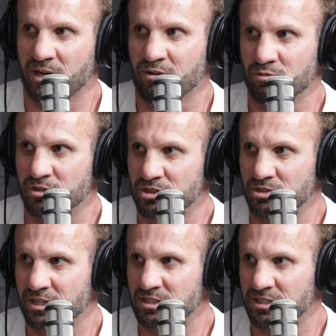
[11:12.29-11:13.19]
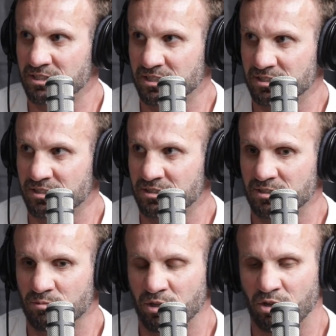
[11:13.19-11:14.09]
want to accept average as
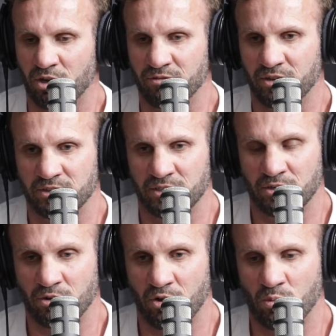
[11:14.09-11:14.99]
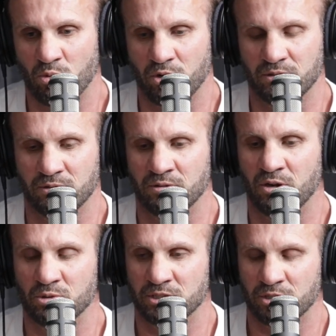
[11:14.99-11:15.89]
an existence in my life. I didn't
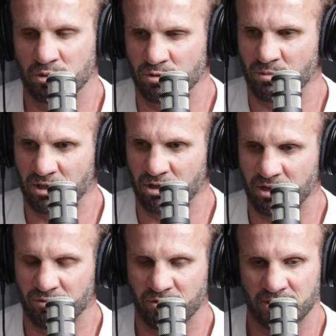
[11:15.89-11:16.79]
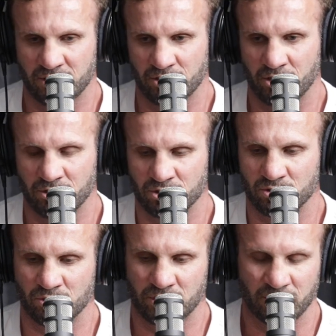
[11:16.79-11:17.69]
know what I was going to do with my life.
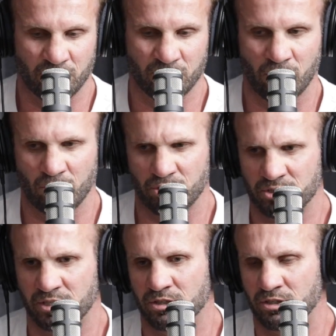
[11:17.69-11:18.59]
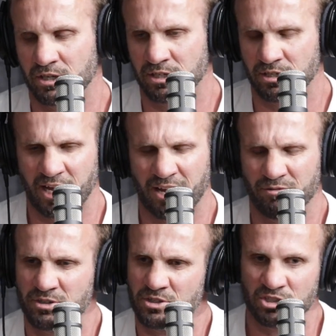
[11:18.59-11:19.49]
I didn't go to school. I didn't go to college.
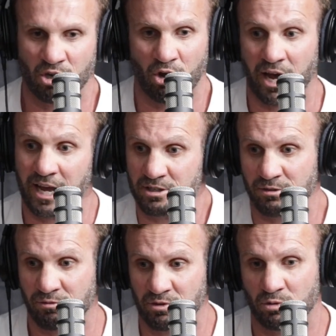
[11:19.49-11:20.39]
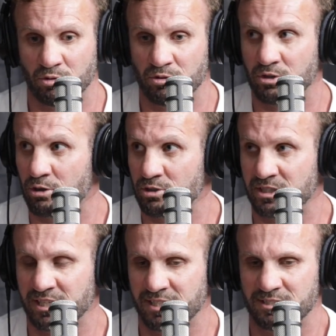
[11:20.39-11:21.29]
I didn't have a desire to
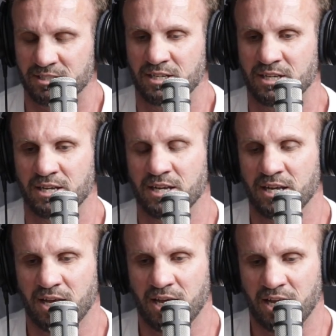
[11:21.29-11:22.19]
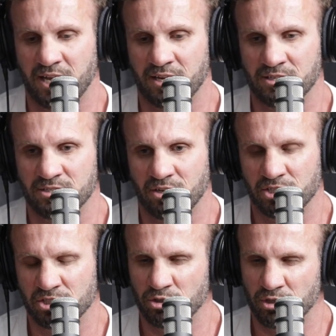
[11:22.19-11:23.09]
fill those needs.
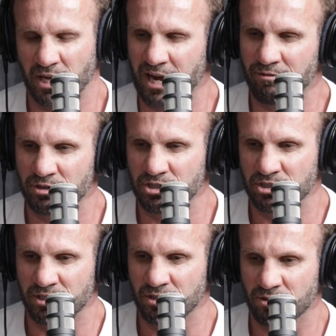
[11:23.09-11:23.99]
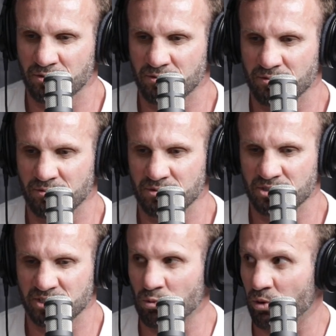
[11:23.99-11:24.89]
And I just knew that average
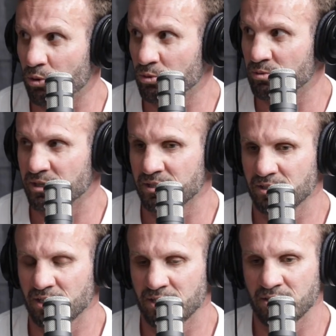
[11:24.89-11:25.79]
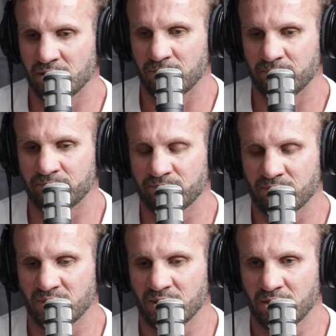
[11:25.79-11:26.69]
didn't sit well with me.
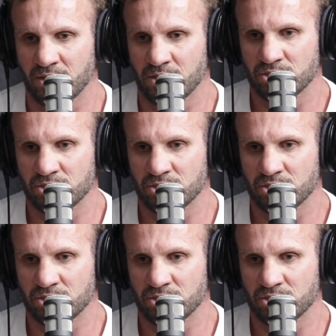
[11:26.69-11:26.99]
And